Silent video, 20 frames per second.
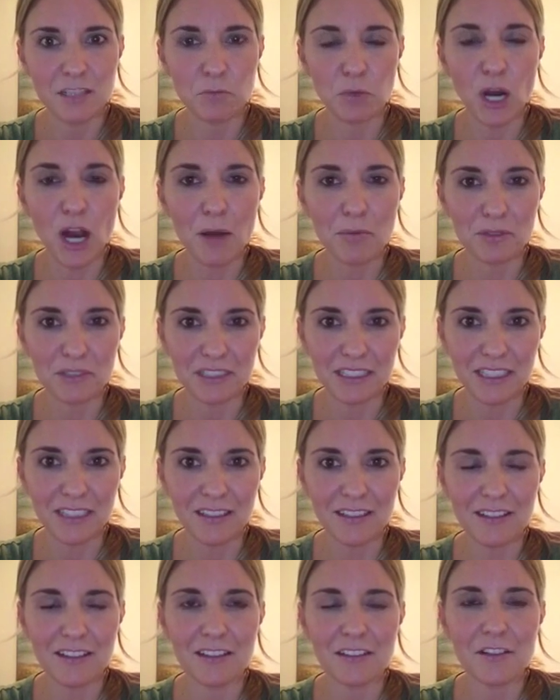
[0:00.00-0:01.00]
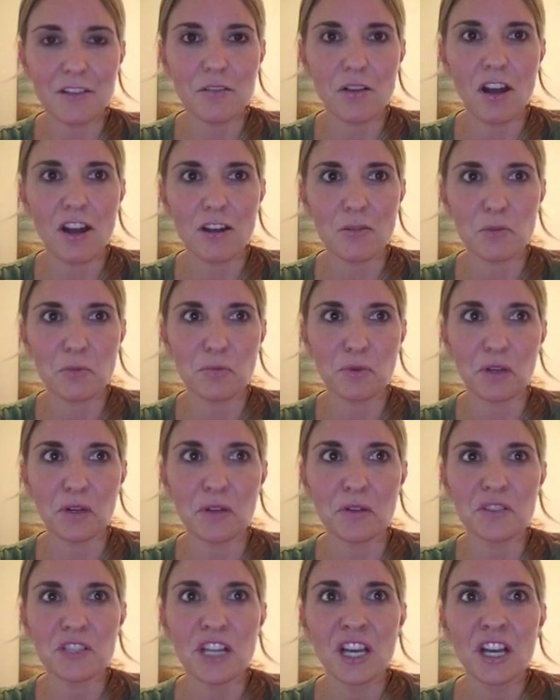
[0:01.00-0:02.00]
properly in a low carb
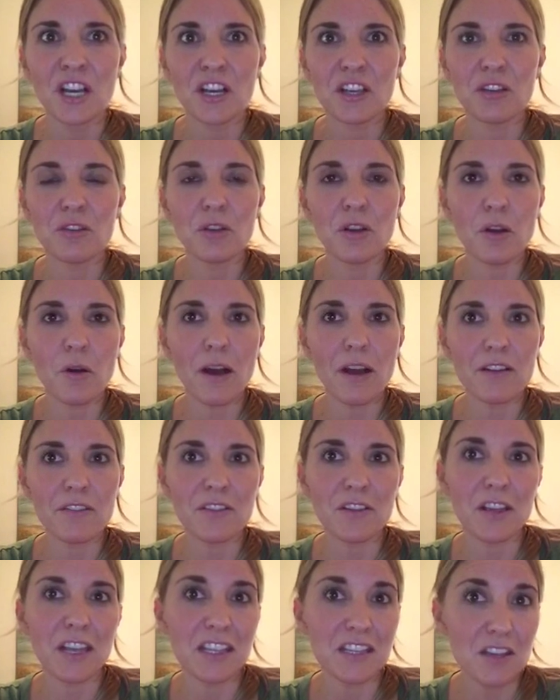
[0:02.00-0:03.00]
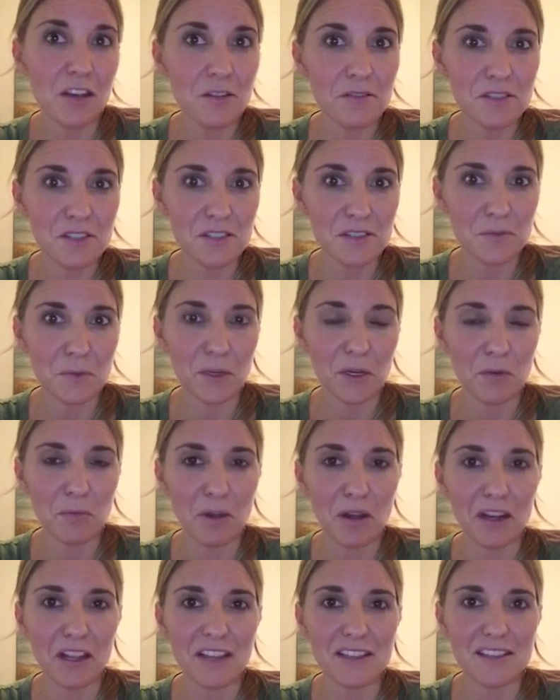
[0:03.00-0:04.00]
approach, you go out of ketosis where your
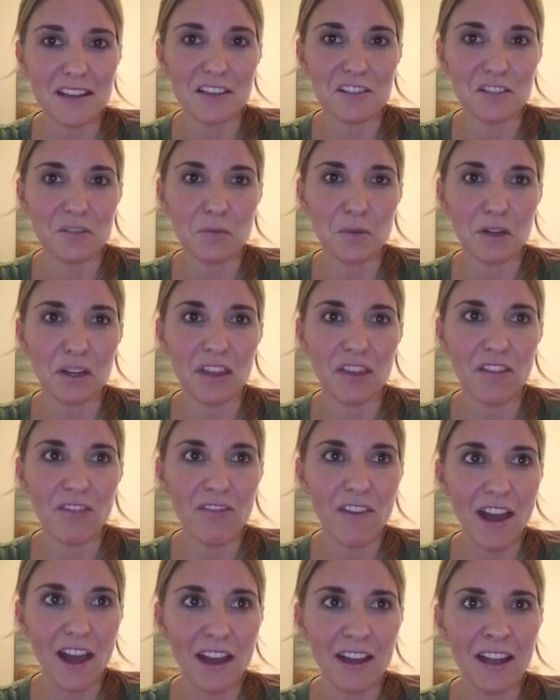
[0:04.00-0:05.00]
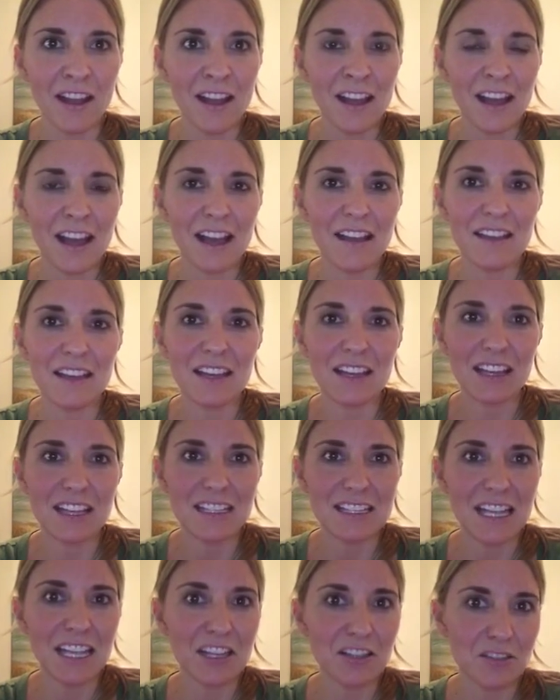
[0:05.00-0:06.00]
body is actually burning the fat. And then it
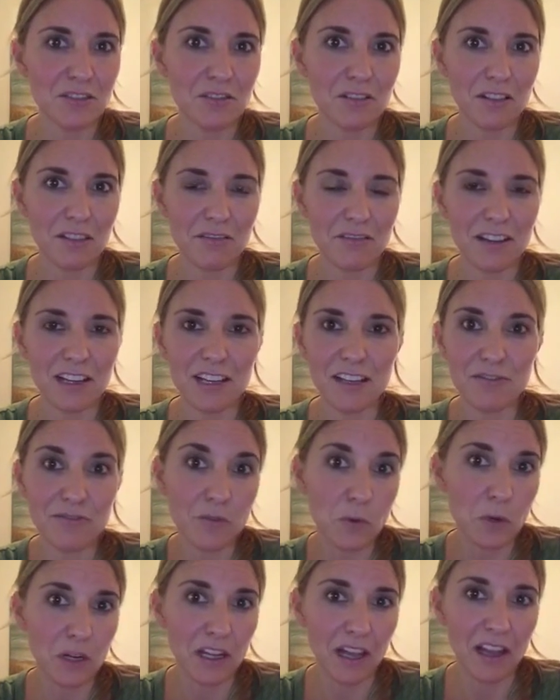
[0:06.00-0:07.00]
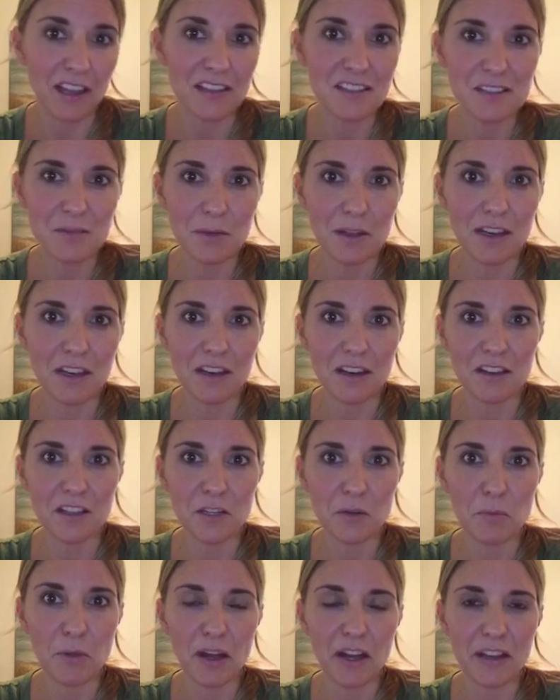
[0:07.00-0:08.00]
can take 2 to 3 to 4 days, depending on
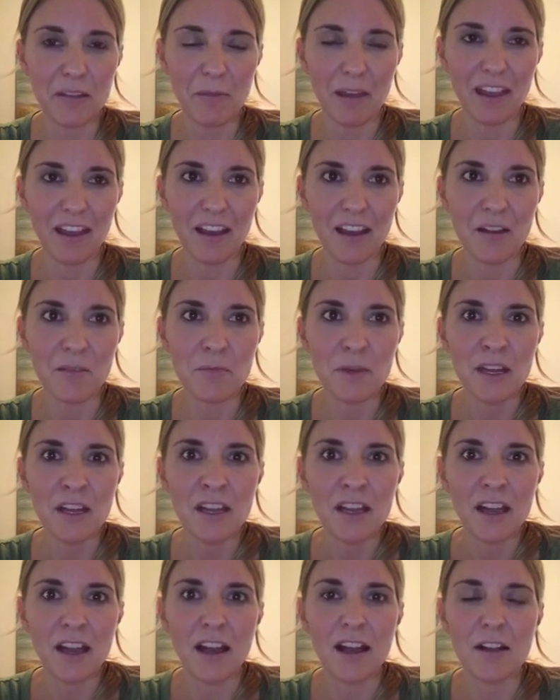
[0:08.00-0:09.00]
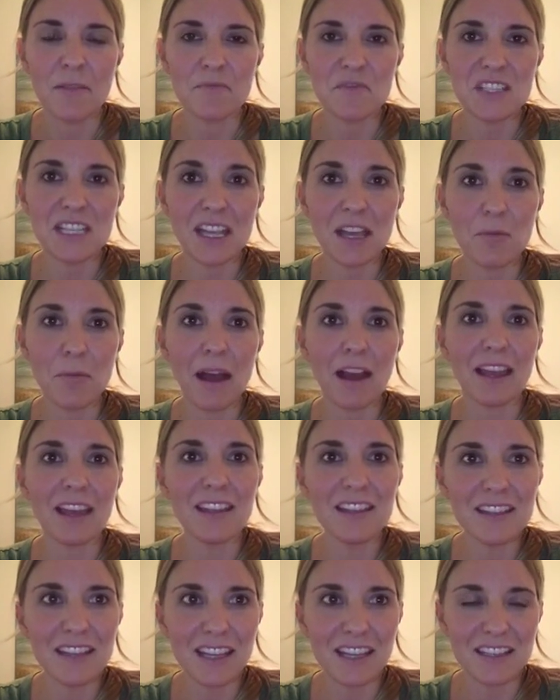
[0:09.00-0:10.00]
your body makeup, to get back
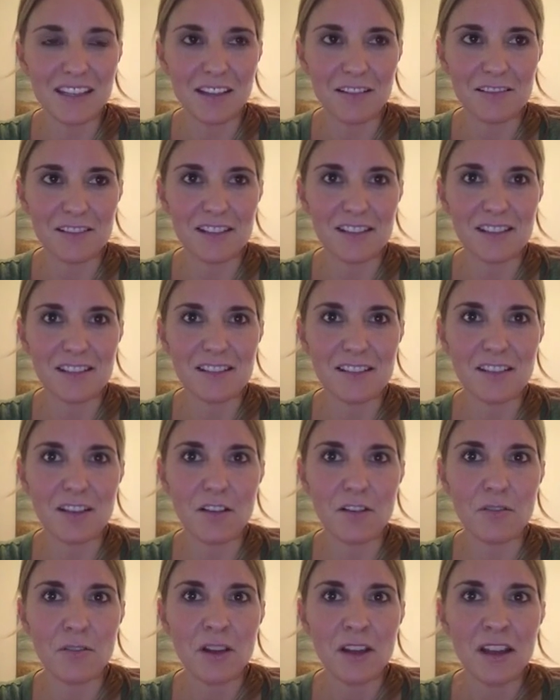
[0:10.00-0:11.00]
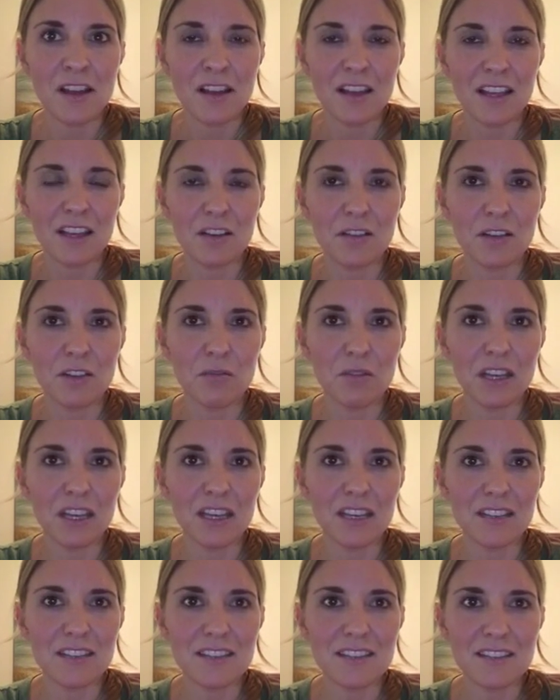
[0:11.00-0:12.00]
into ketosis. So, you
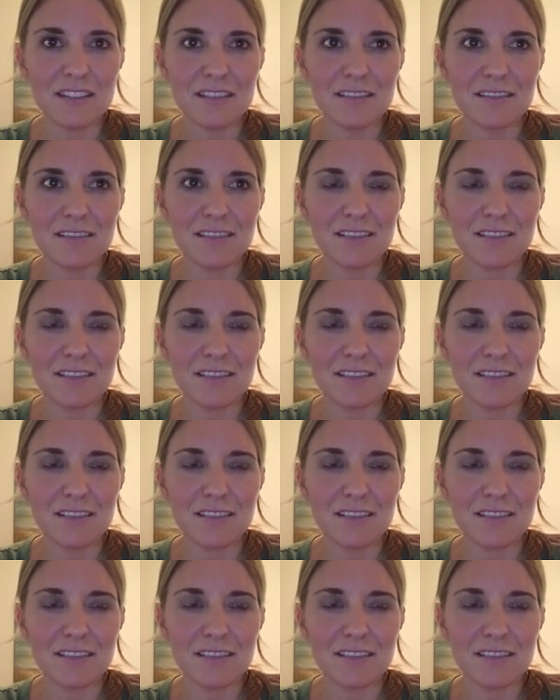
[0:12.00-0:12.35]
eat,